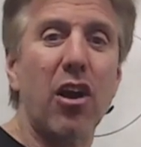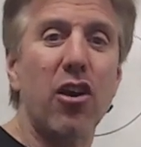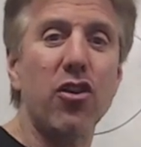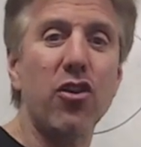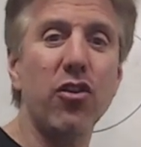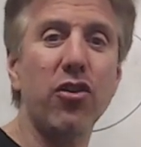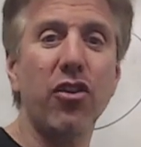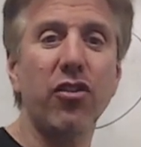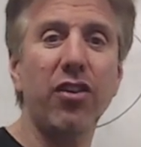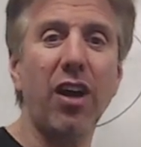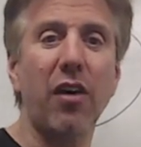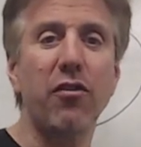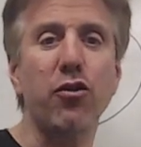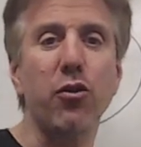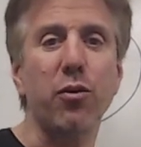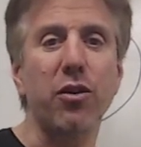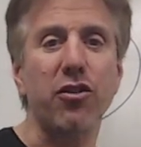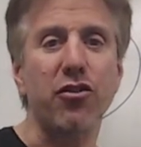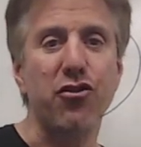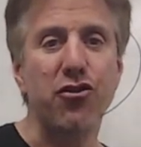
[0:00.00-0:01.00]
You just have to
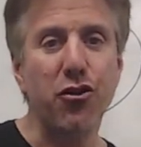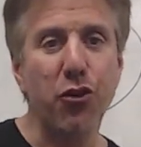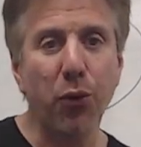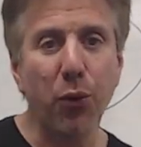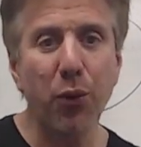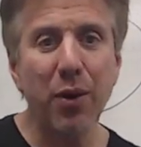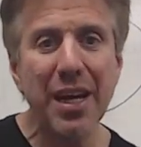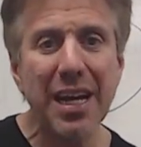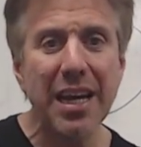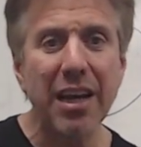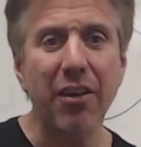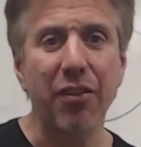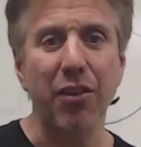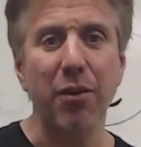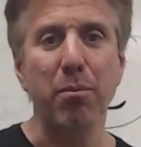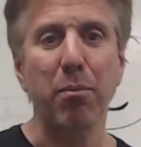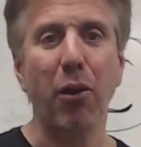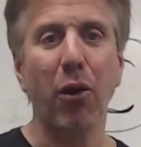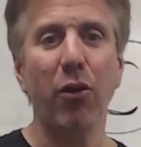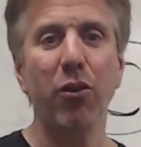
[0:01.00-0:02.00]
intrigue the
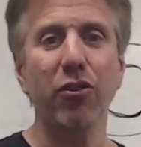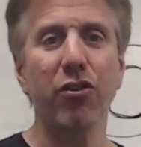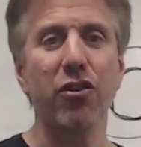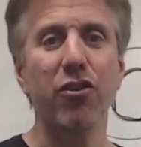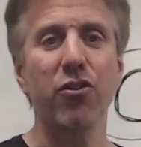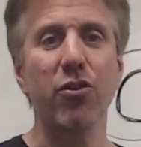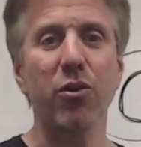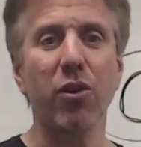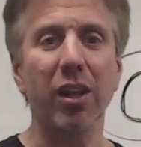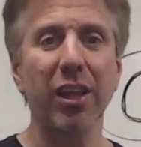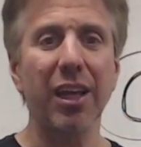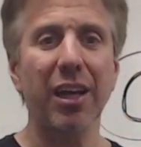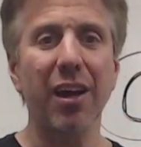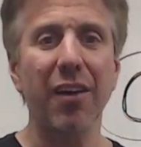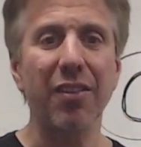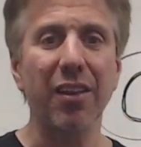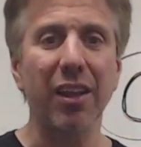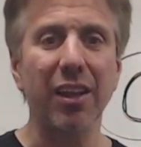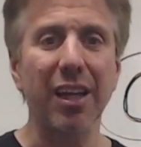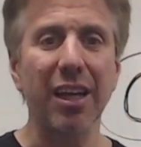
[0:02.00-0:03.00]
person to click on
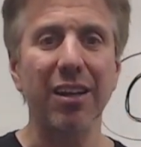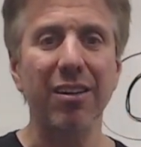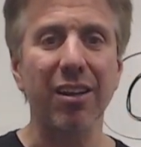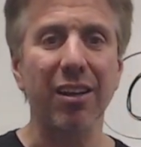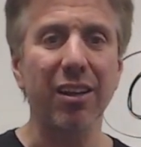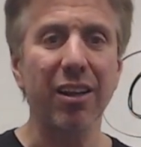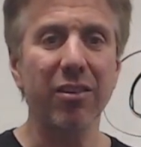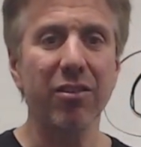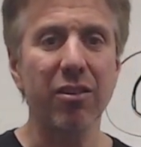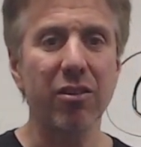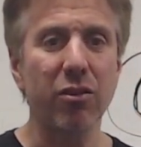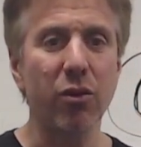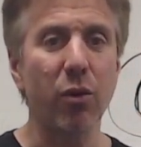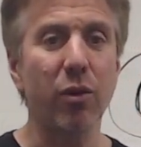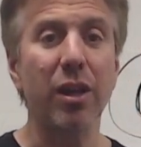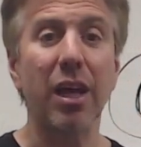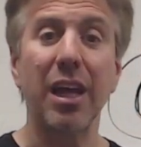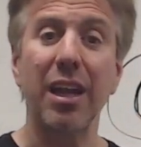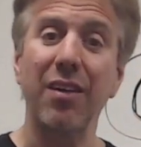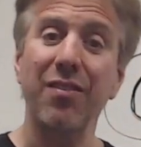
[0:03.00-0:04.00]
the link to listen to
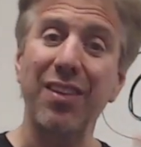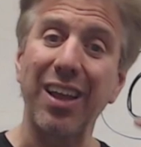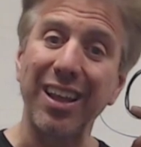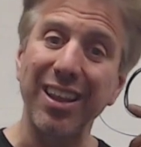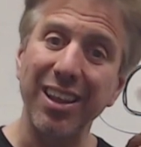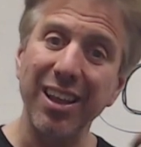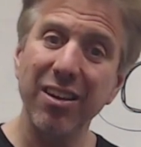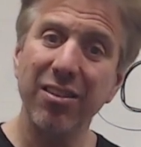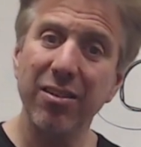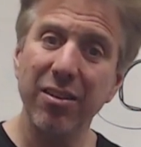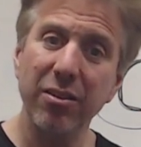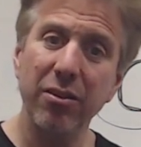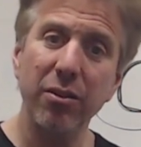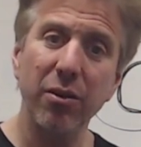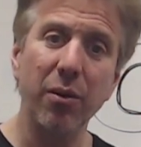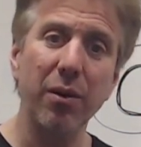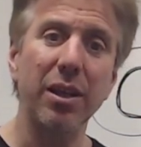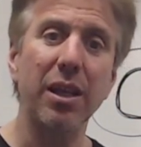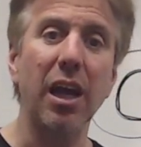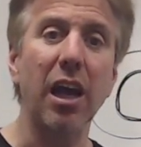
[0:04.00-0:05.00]
it, and if they listen
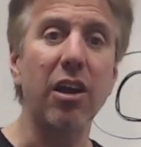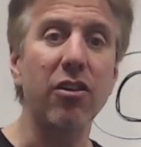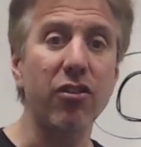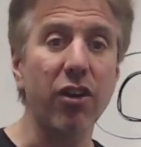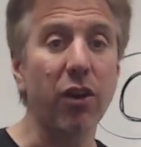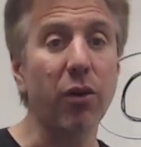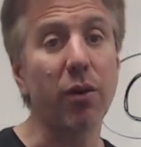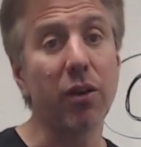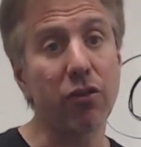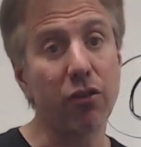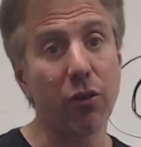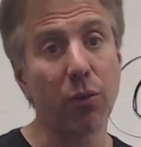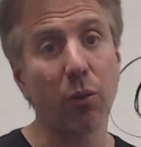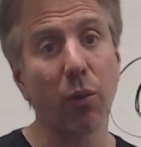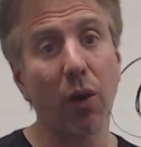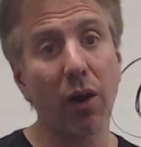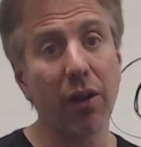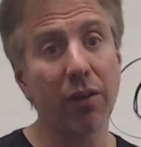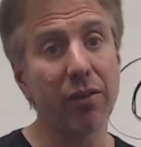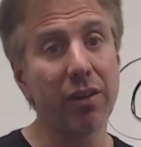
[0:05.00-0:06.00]
to it, it generates you
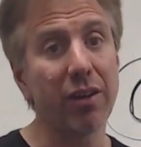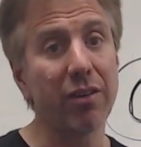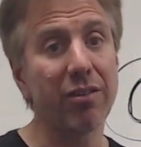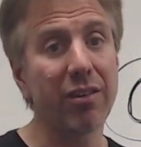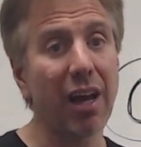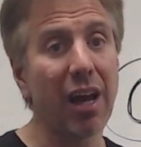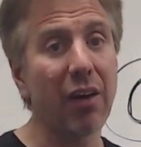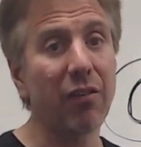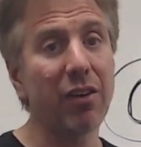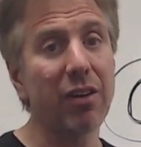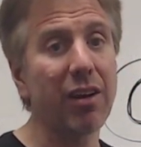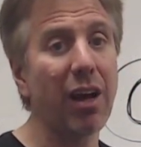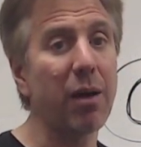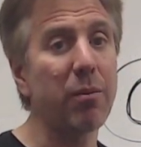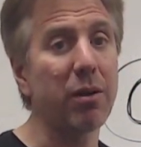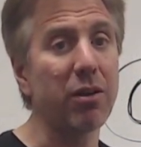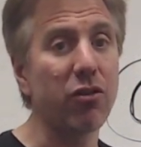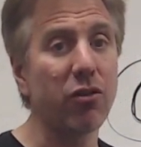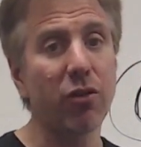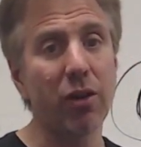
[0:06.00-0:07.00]
royalties. Every time
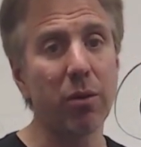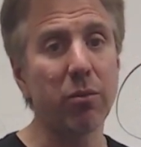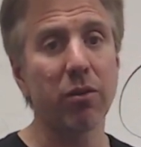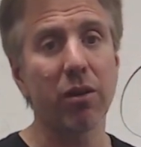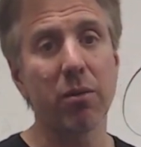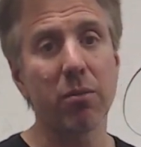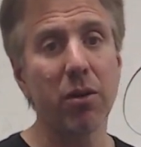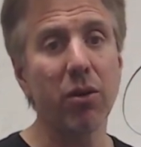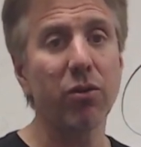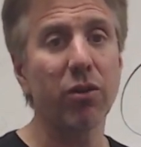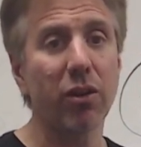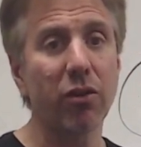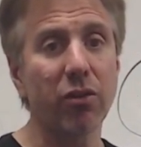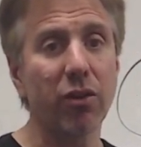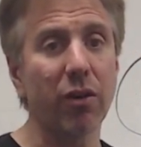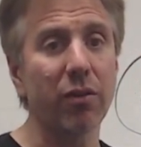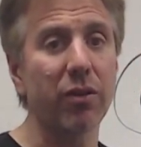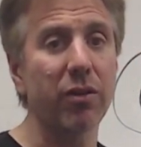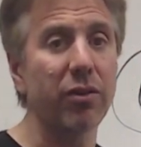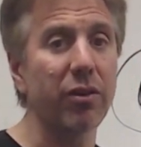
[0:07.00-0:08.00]
it streams on the music
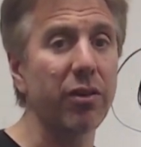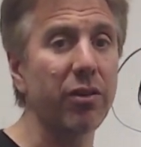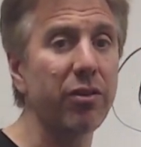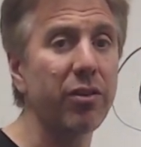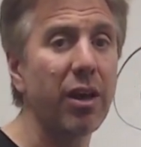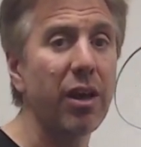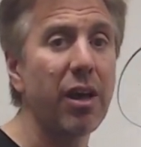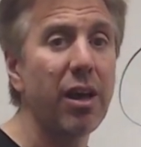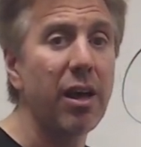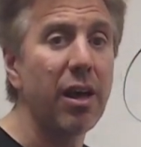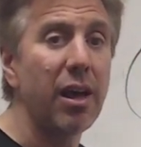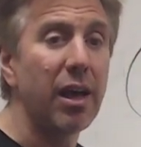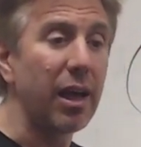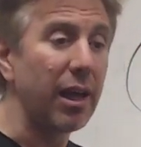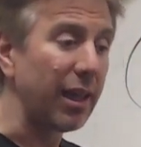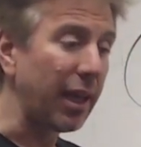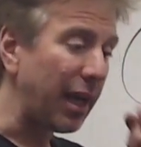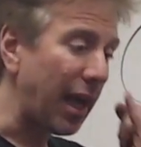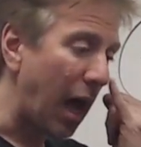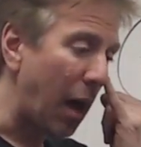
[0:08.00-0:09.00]
services,
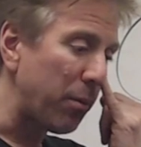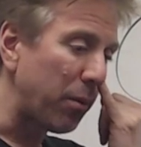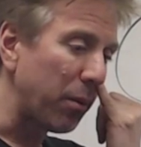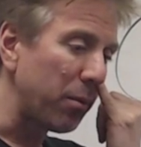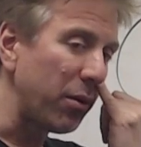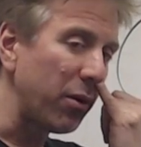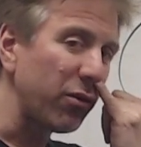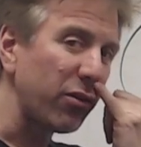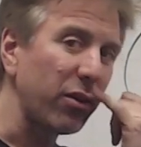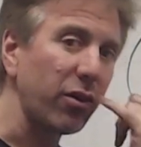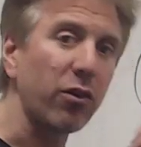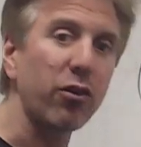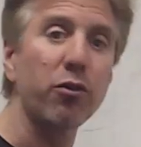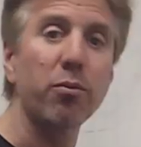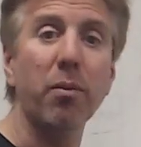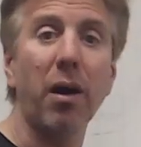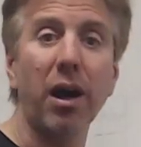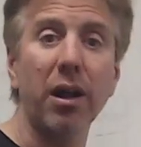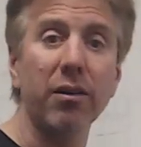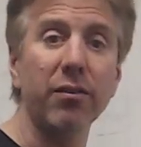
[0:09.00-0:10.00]
like Apple Music or
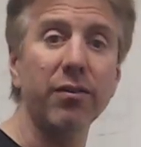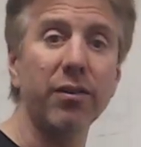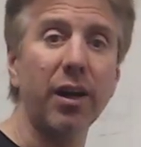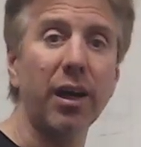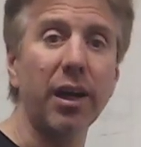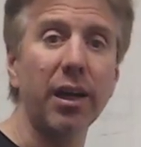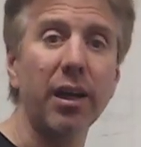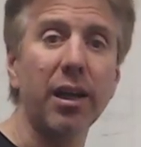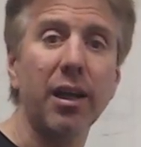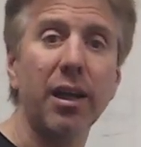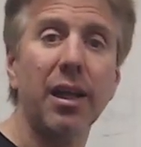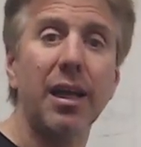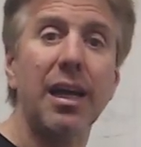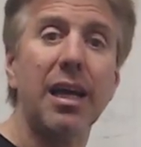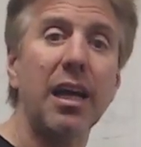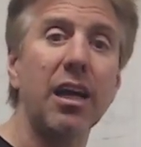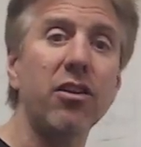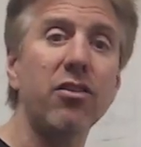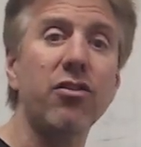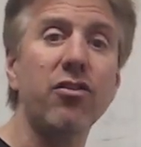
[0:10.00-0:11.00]
Spotify,
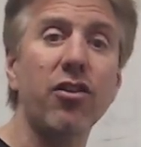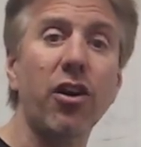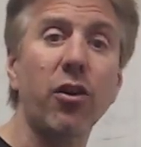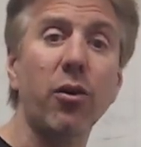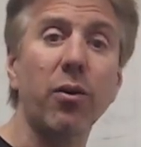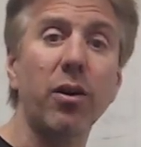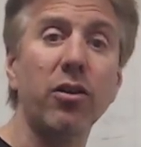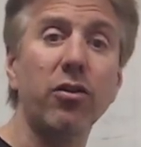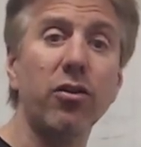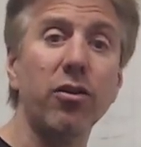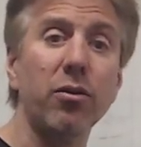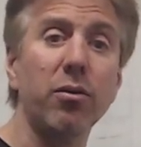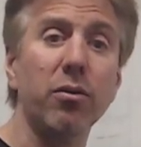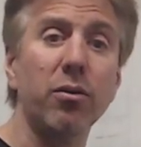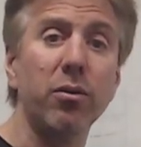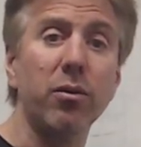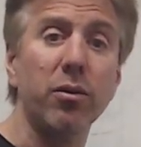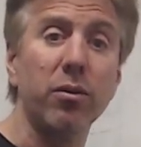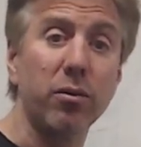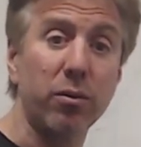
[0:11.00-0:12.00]
it generates you
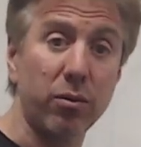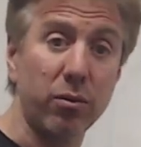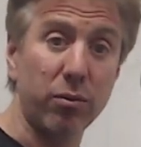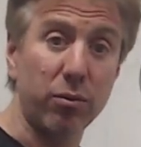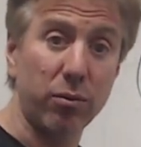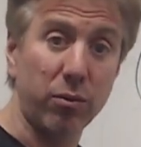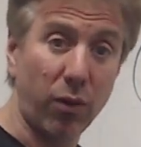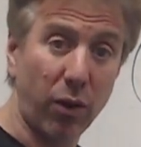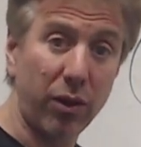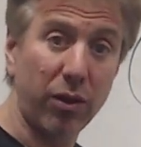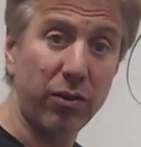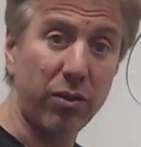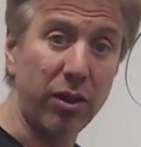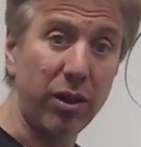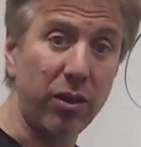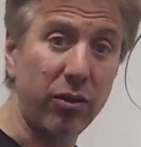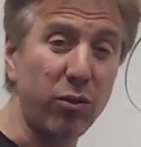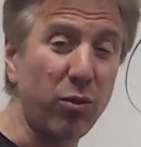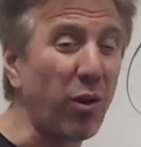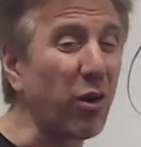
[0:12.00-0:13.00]

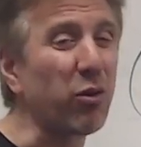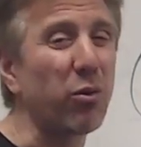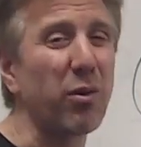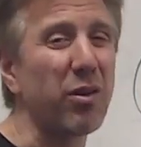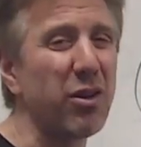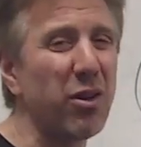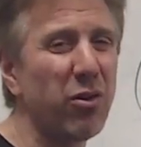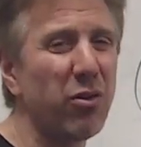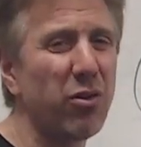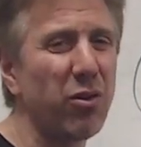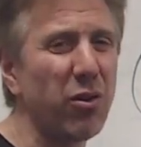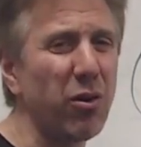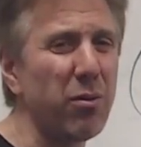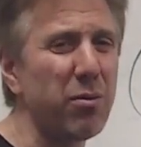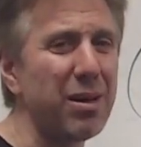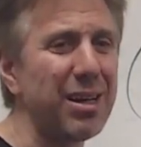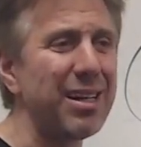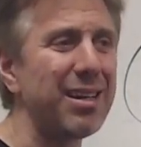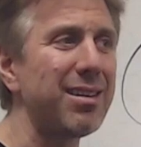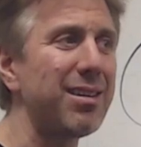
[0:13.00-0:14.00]
royalties, whereas with YouTube,
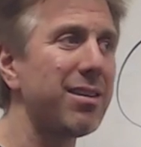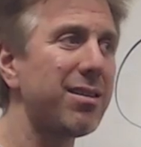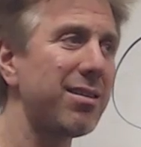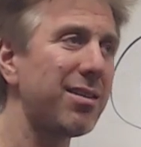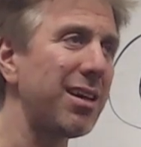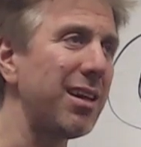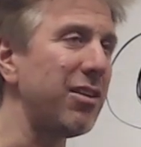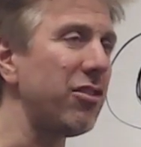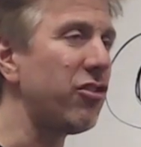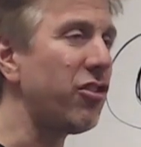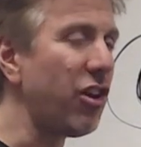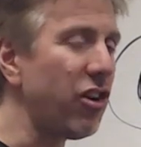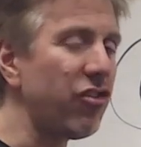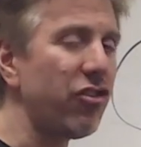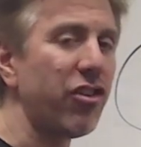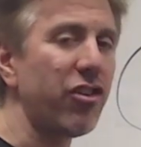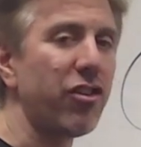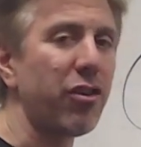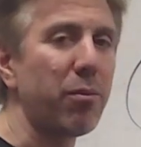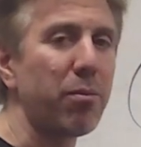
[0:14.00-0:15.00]
it's
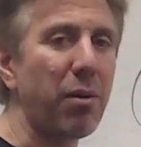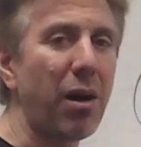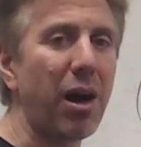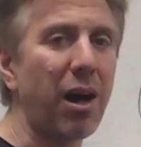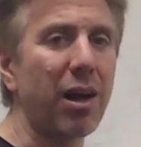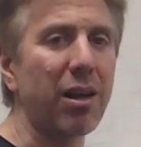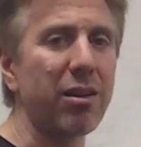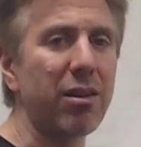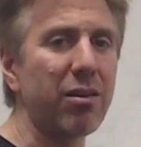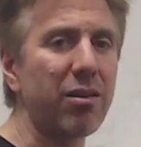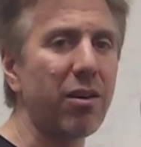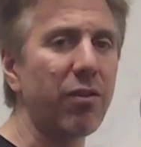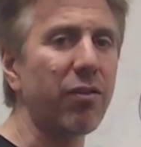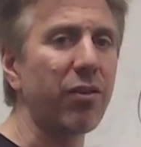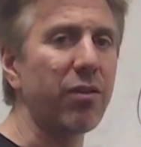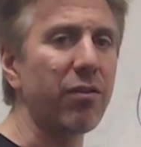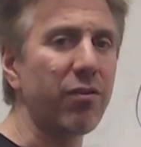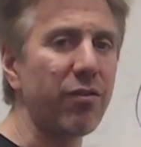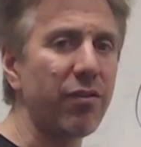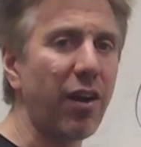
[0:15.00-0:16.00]
contingent upon
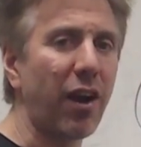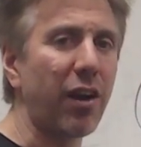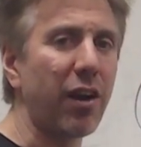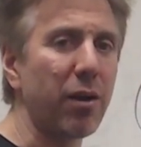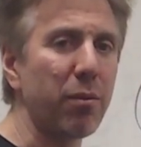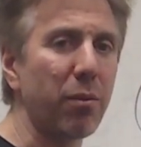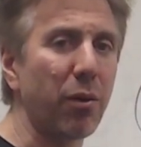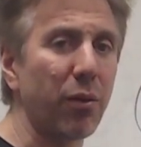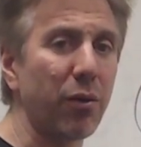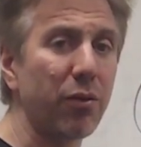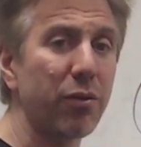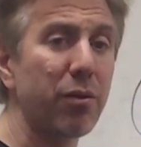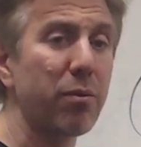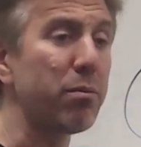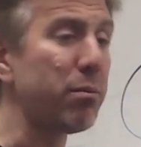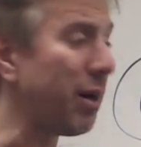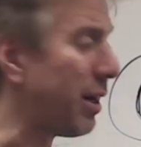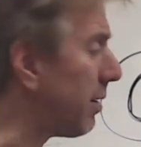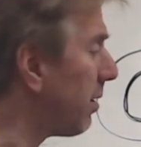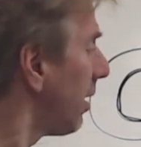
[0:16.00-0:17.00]
different variables.
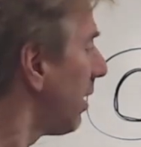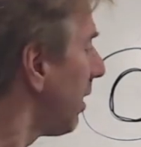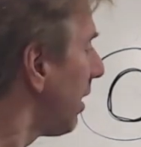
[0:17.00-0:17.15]
But